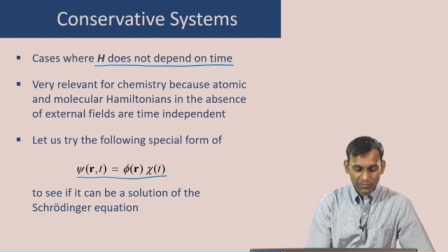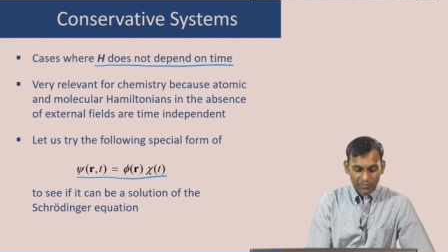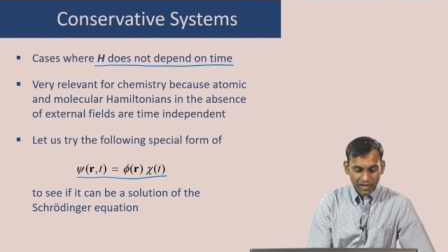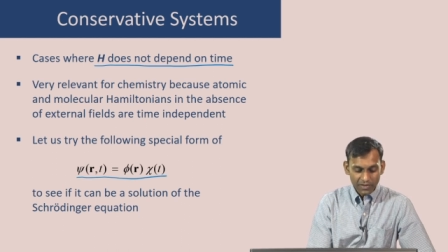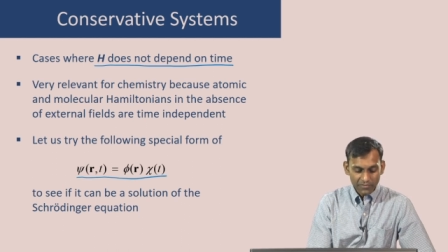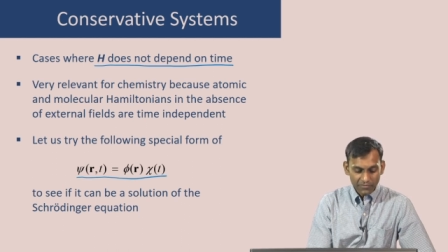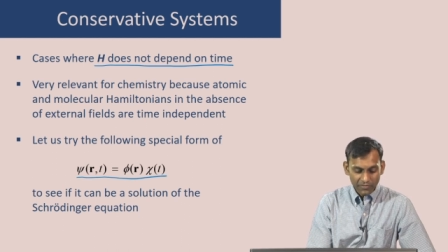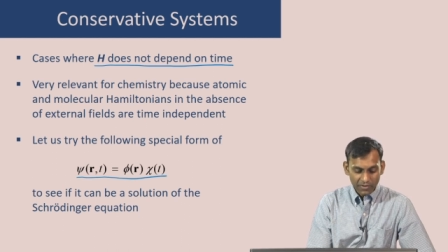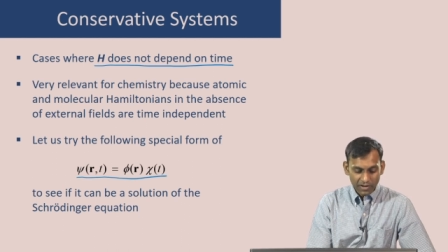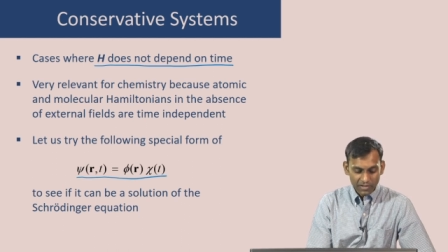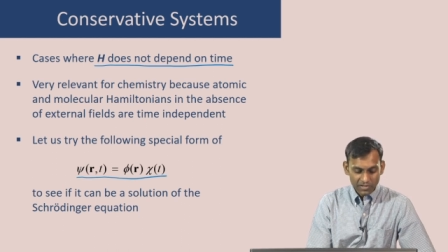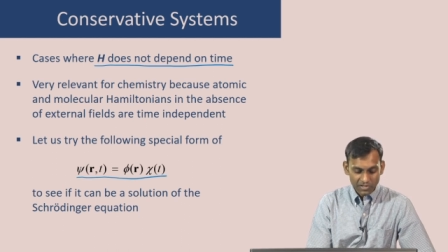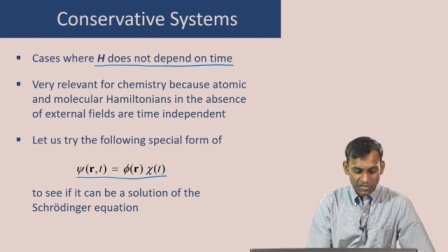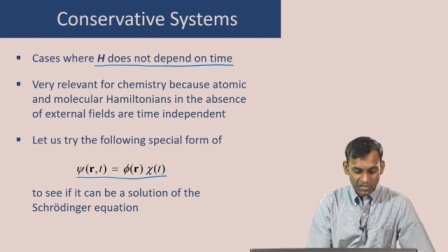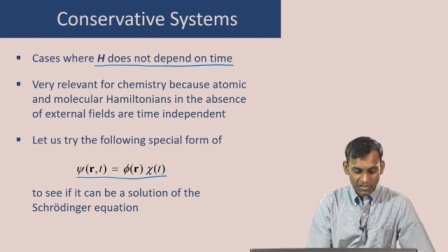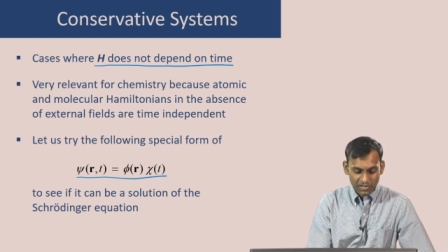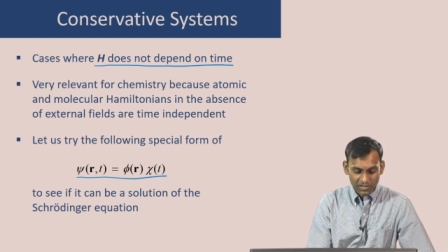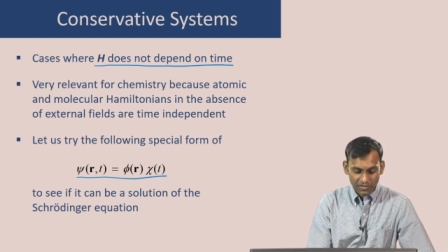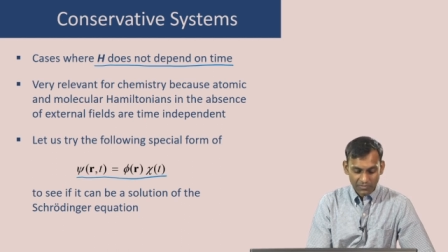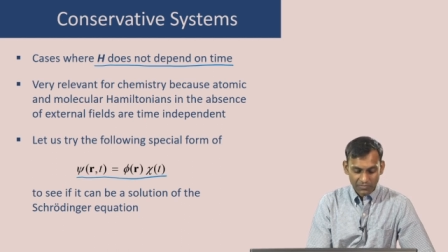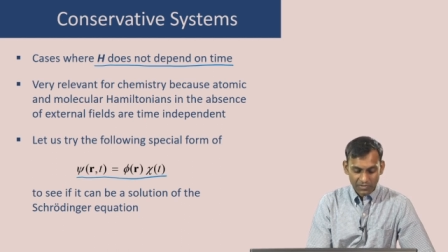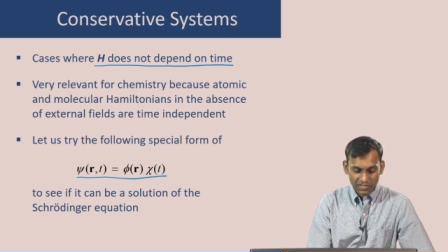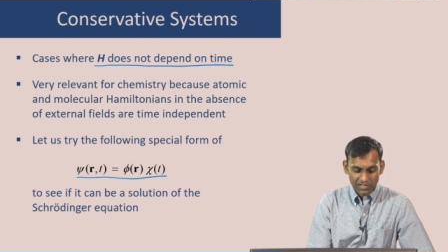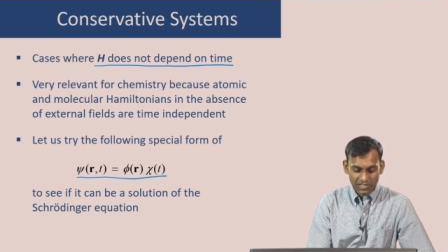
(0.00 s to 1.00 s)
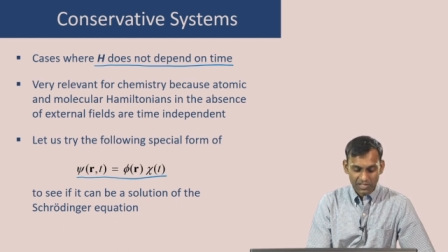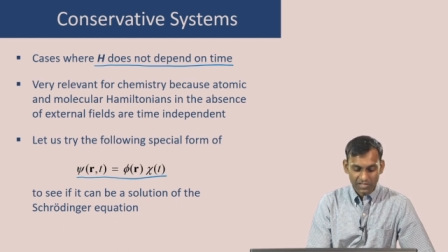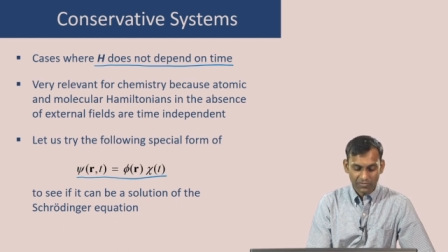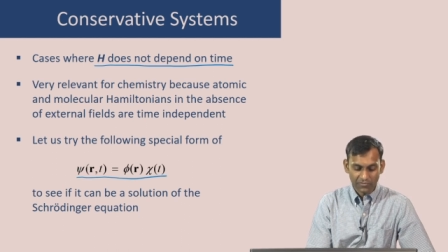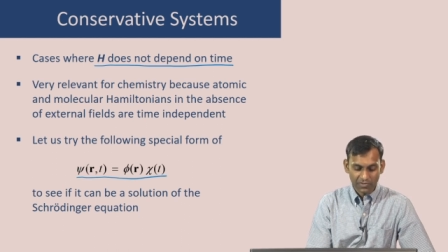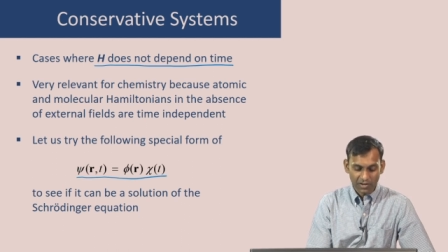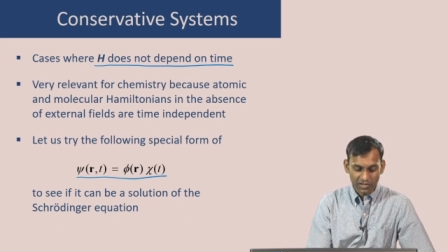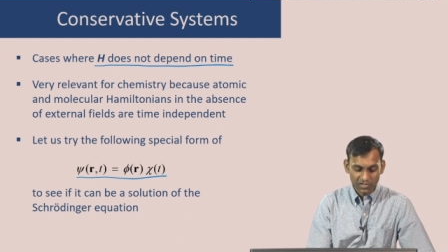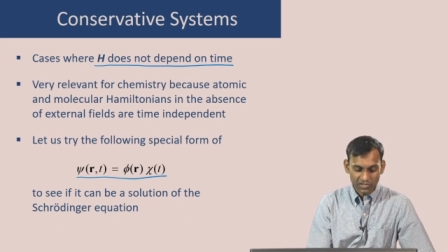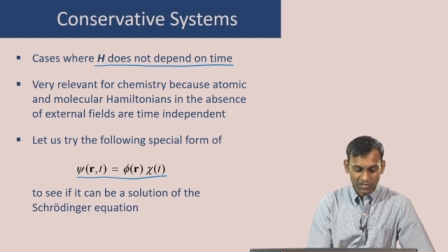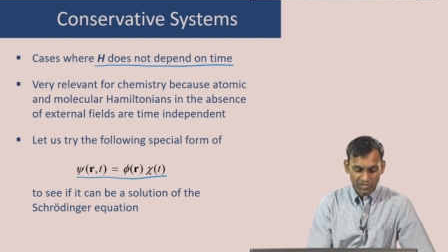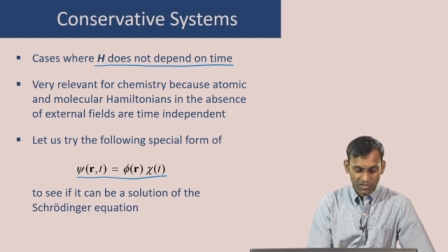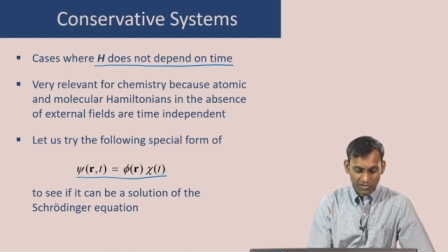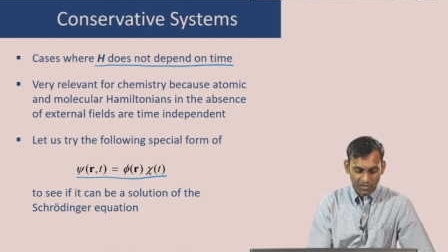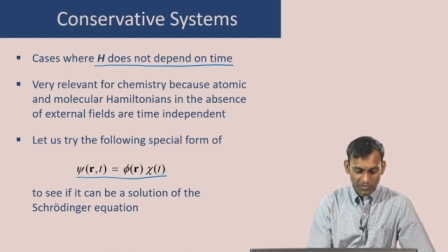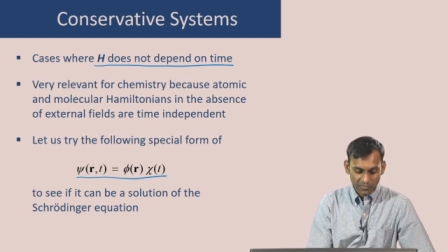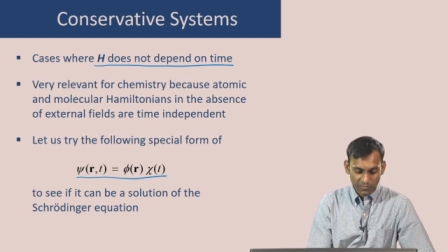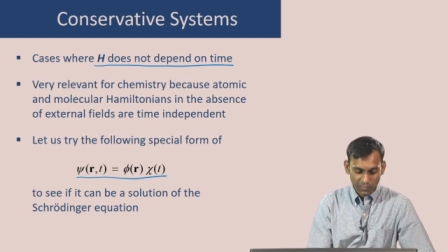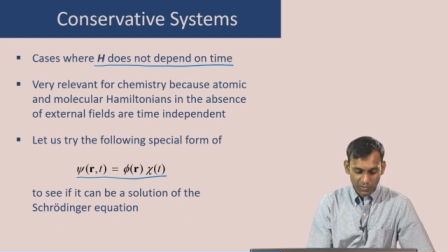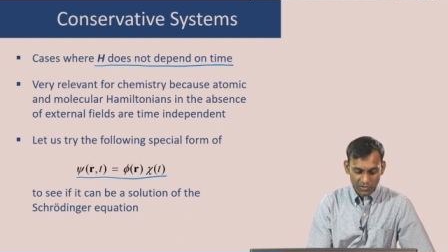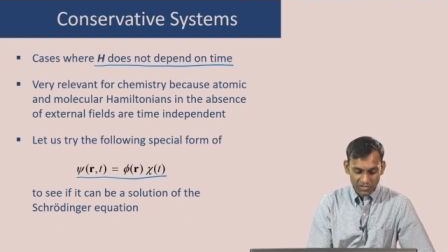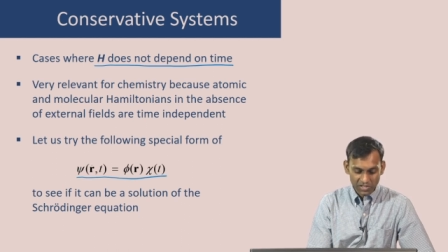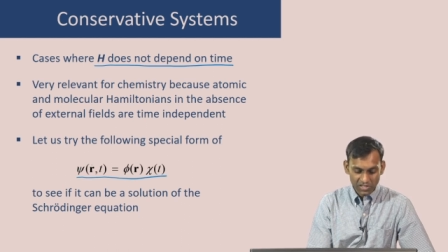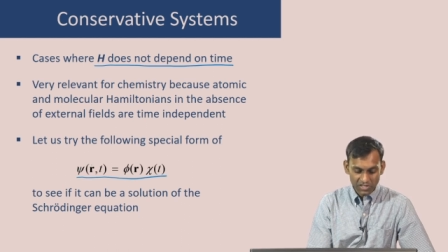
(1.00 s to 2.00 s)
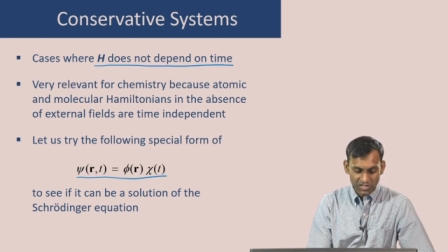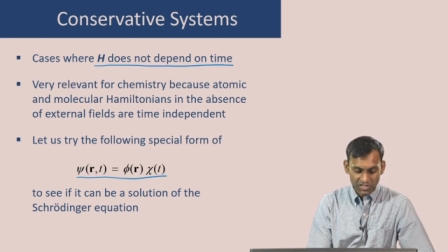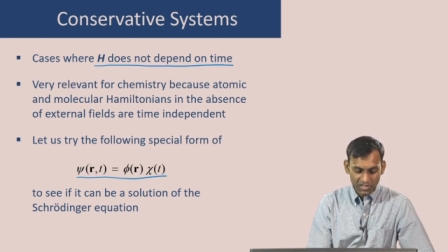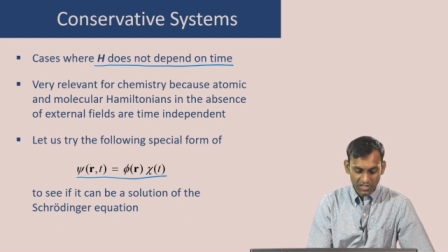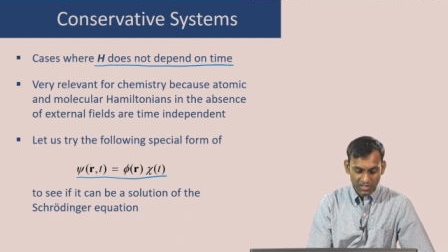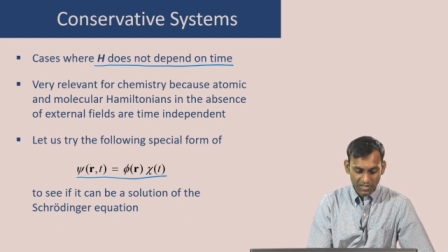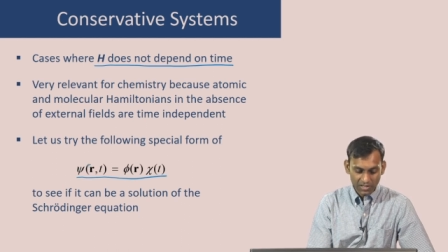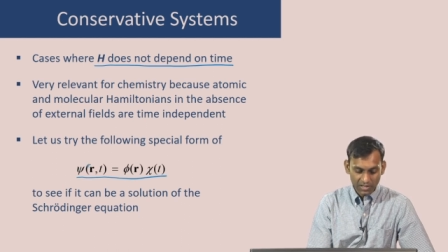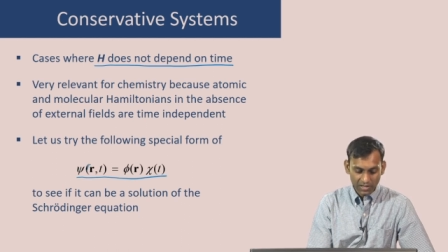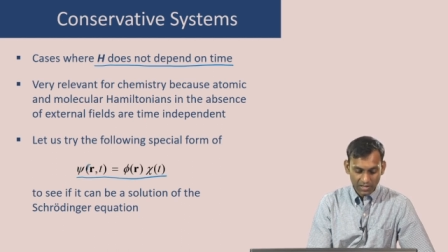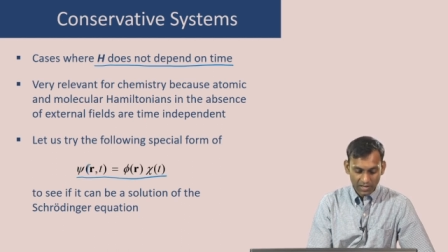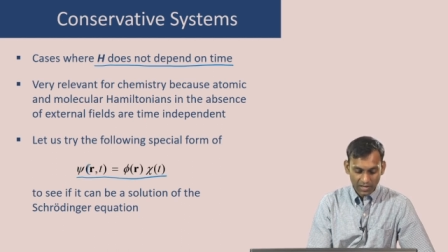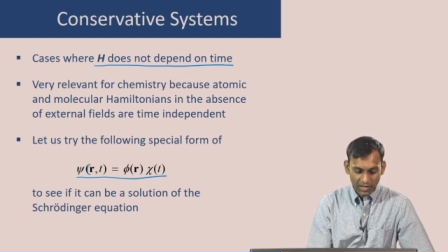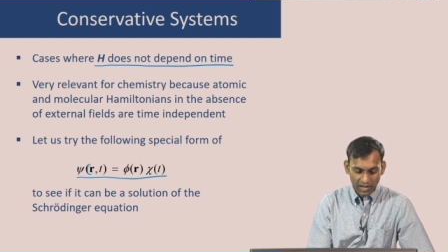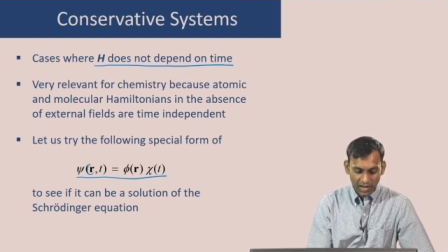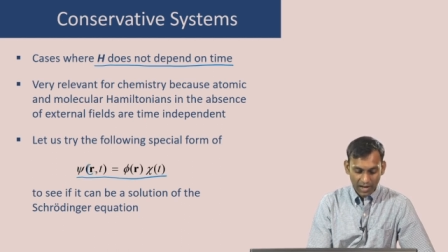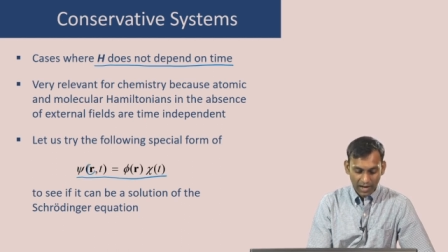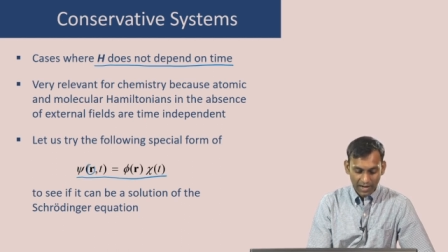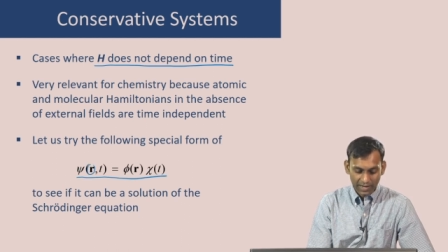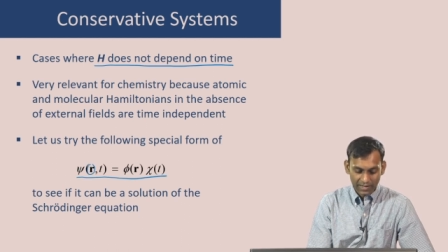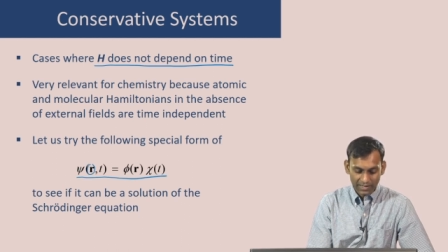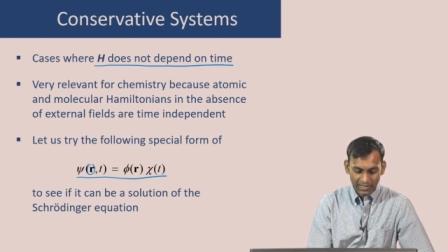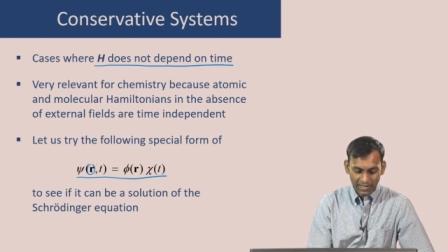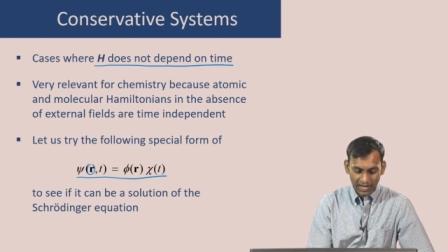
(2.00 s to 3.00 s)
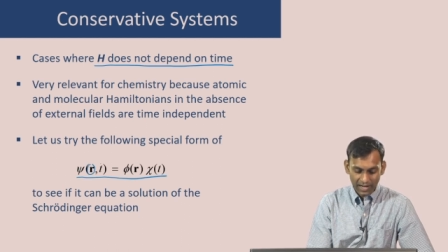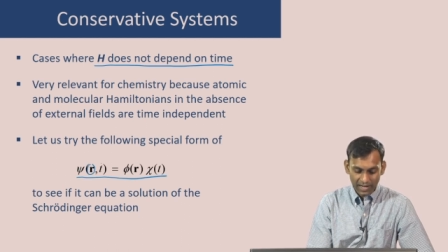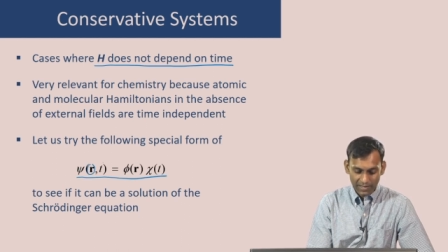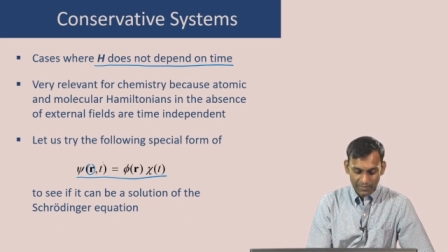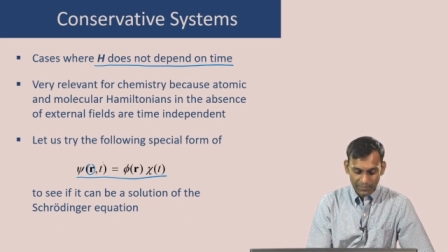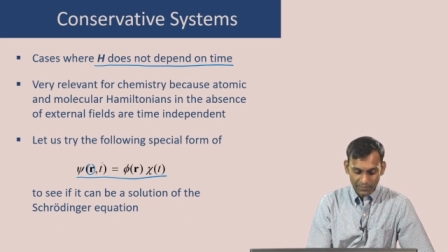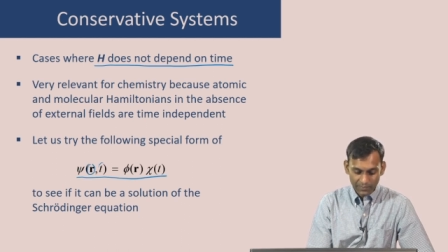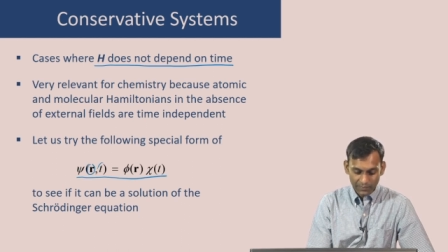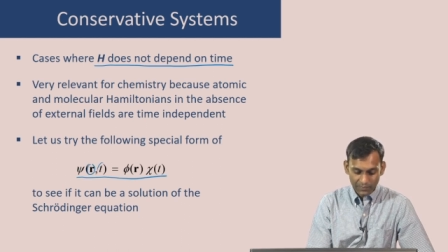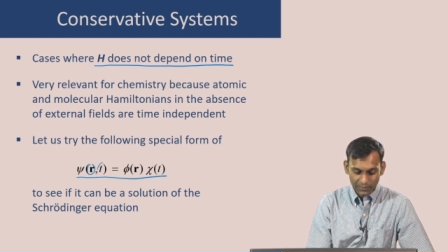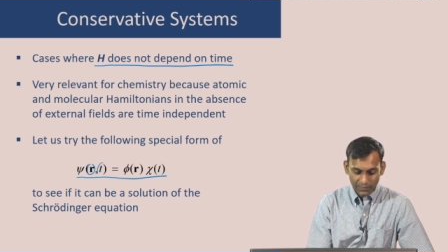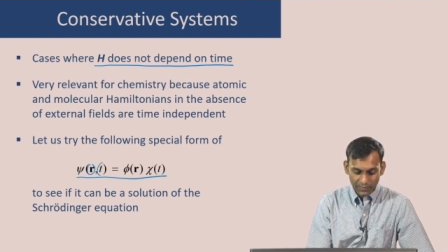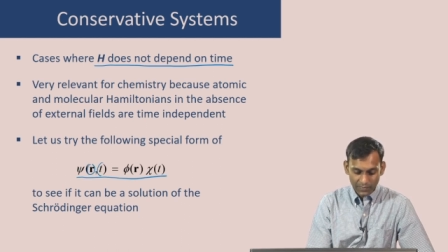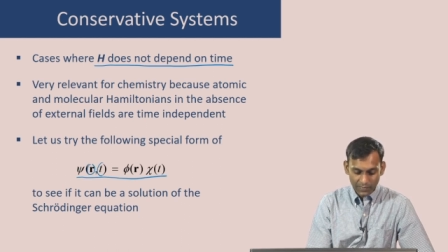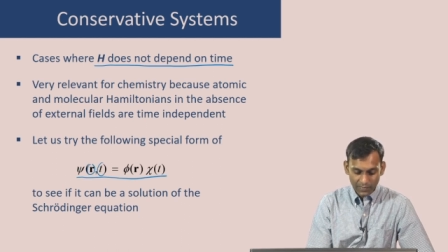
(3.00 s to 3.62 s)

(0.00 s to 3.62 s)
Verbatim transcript: wave function which is a function of position and time